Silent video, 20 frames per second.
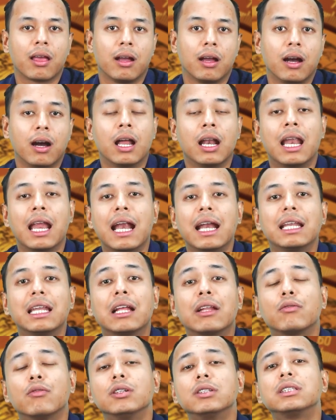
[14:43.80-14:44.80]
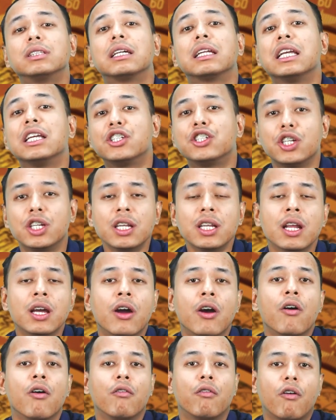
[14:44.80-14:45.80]
a land that was rich in
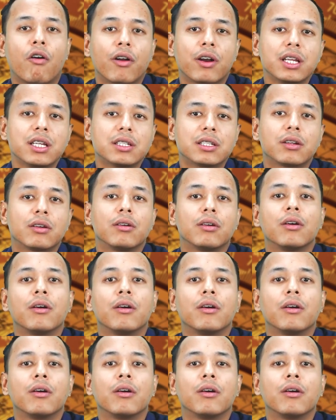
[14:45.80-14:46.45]
forest,